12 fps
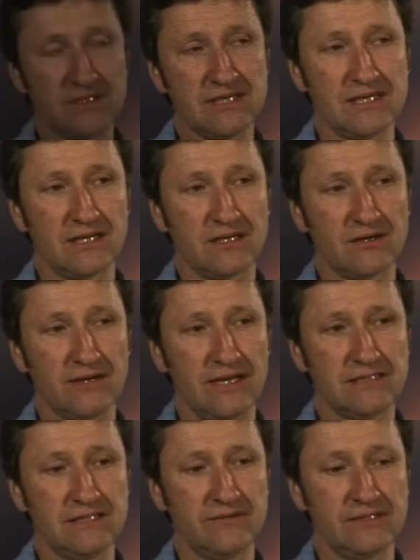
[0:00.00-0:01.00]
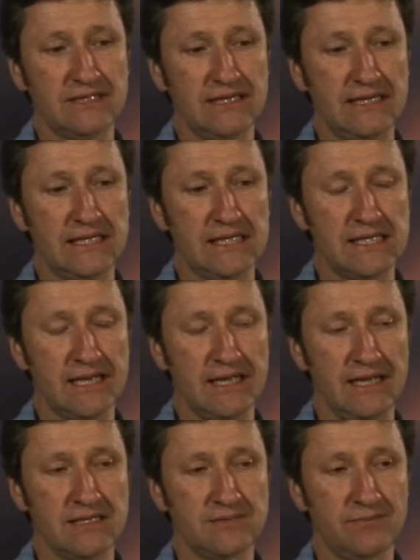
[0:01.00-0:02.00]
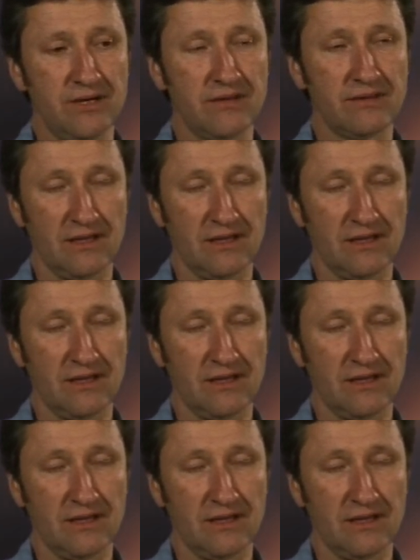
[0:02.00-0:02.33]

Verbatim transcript: would say creativity is both